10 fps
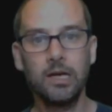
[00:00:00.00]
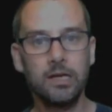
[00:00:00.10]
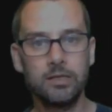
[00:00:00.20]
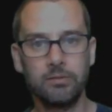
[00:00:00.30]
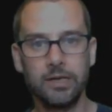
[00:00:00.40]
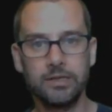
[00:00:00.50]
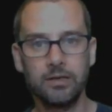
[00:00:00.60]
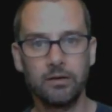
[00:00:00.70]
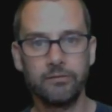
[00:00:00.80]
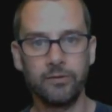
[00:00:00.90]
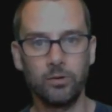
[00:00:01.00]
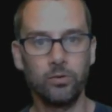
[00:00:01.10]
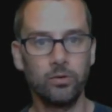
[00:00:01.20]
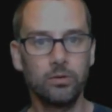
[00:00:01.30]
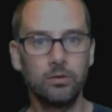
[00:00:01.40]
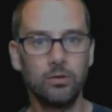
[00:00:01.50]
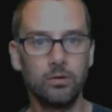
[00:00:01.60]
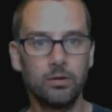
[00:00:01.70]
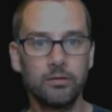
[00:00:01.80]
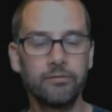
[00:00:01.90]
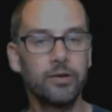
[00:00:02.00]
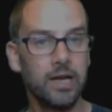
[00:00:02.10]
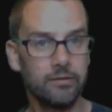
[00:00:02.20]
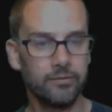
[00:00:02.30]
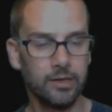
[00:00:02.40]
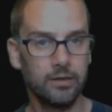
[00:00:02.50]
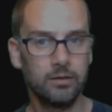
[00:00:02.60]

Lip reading: is read as for all or for every.